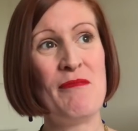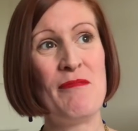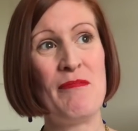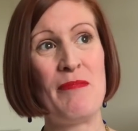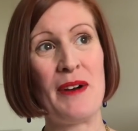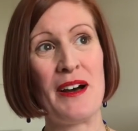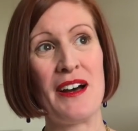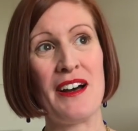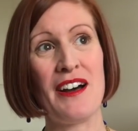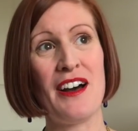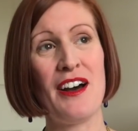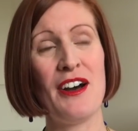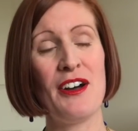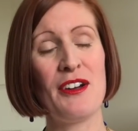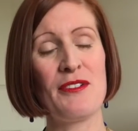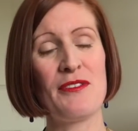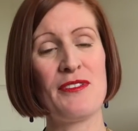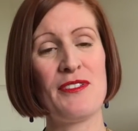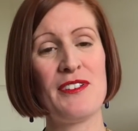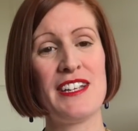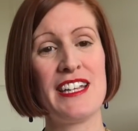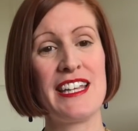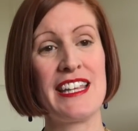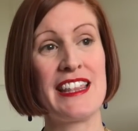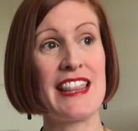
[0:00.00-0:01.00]
But
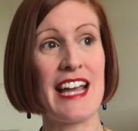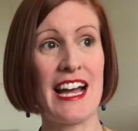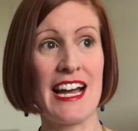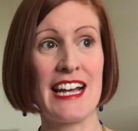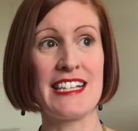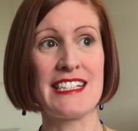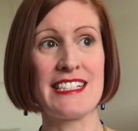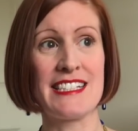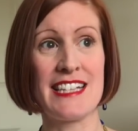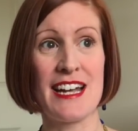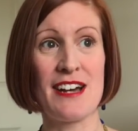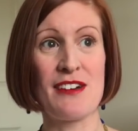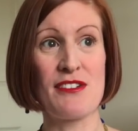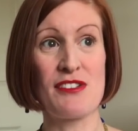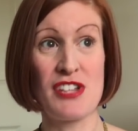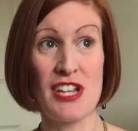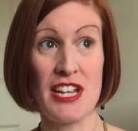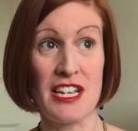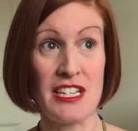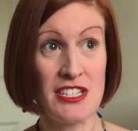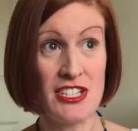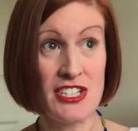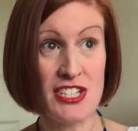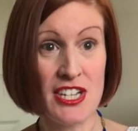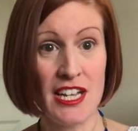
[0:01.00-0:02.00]
hopefully that is now
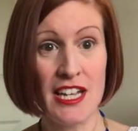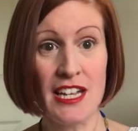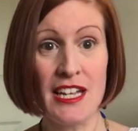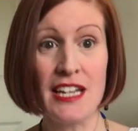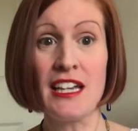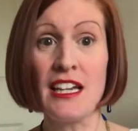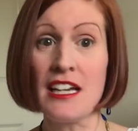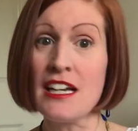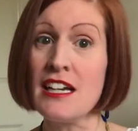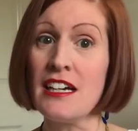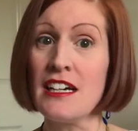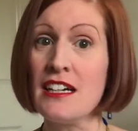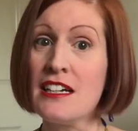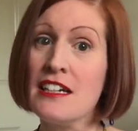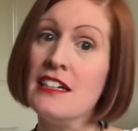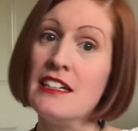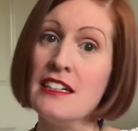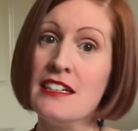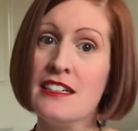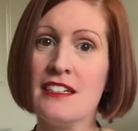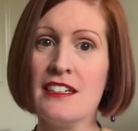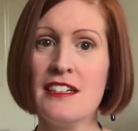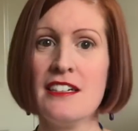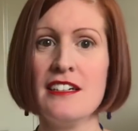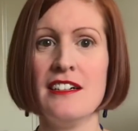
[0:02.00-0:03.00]
changing.
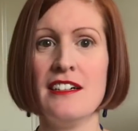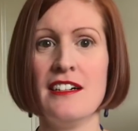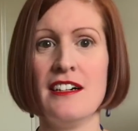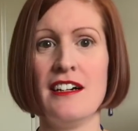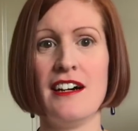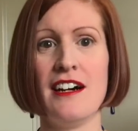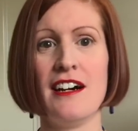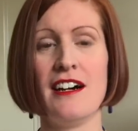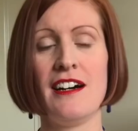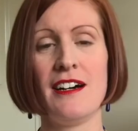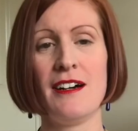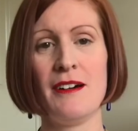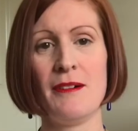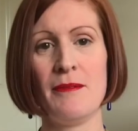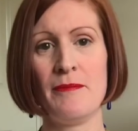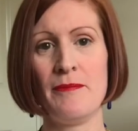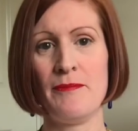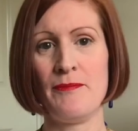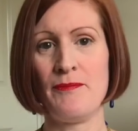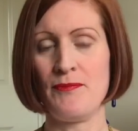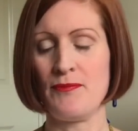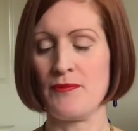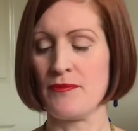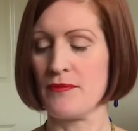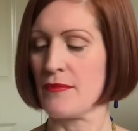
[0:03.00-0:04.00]

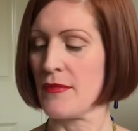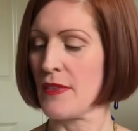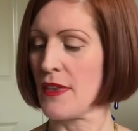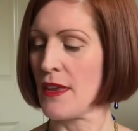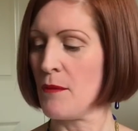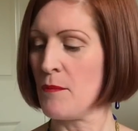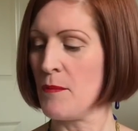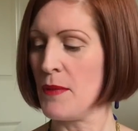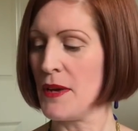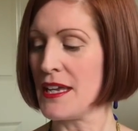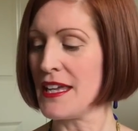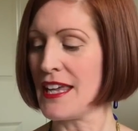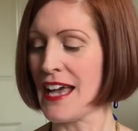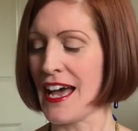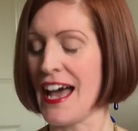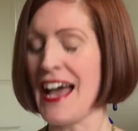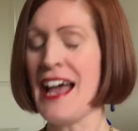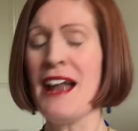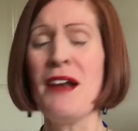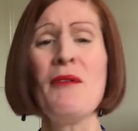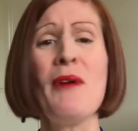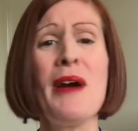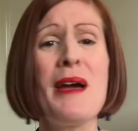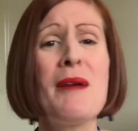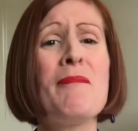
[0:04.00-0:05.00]
But yeah,
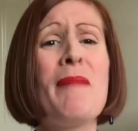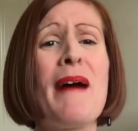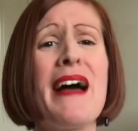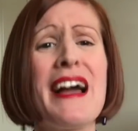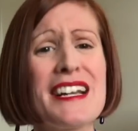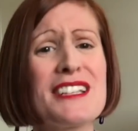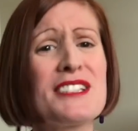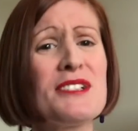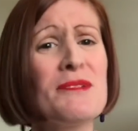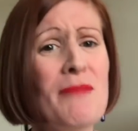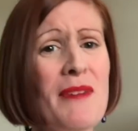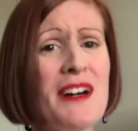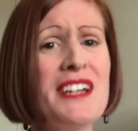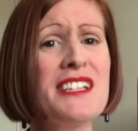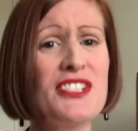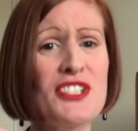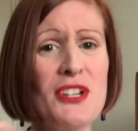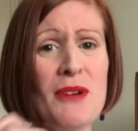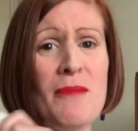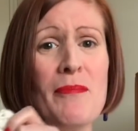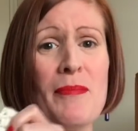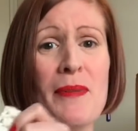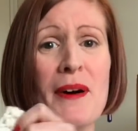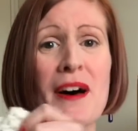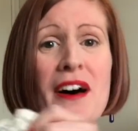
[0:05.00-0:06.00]
anyway, back to my
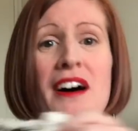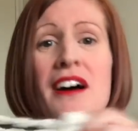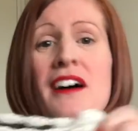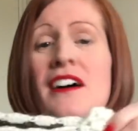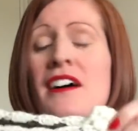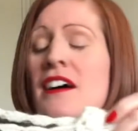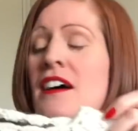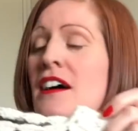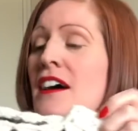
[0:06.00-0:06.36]
jumper.